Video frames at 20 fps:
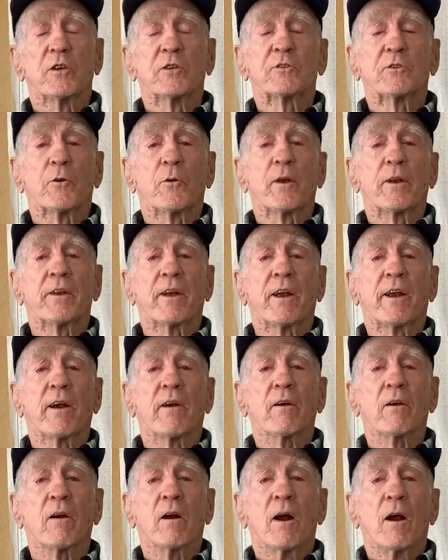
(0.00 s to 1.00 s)
is there in the
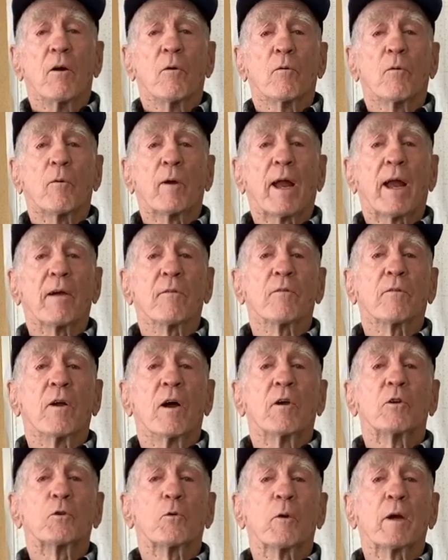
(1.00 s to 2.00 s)
air? We have
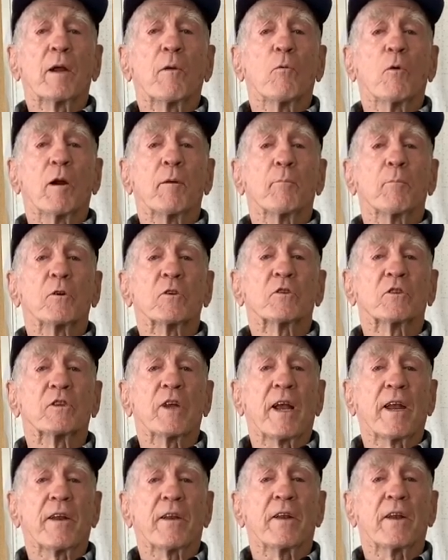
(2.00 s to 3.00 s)
21
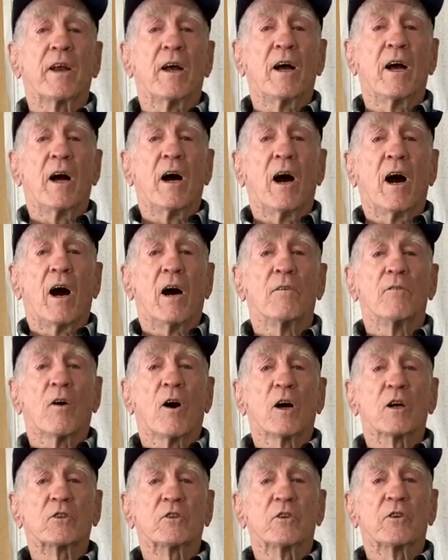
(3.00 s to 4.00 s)
percent of
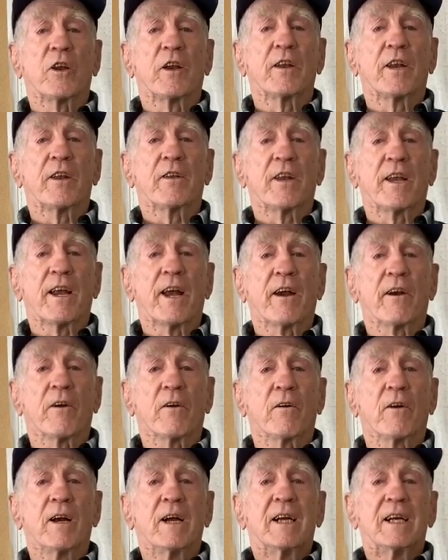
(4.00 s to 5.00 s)
oxygen in the
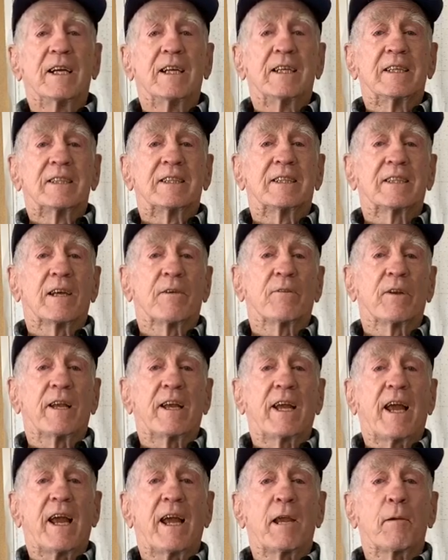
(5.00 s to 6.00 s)
air.
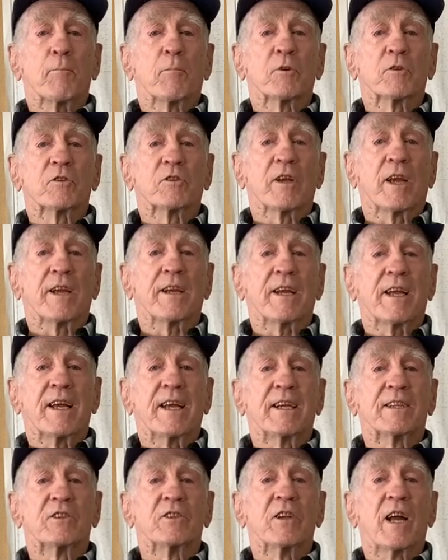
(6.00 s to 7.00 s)
78%
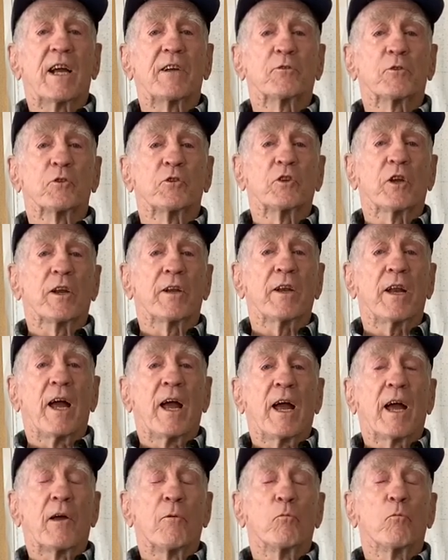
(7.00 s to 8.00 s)
is nitrogen
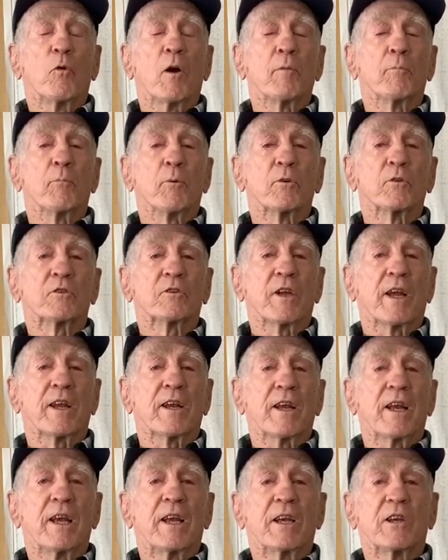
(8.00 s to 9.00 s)
and
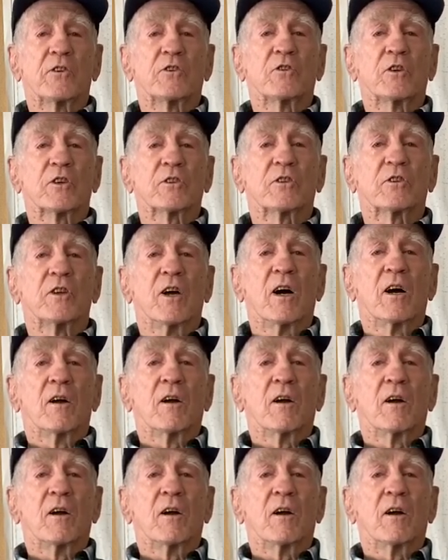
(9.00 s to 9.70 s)
1% is just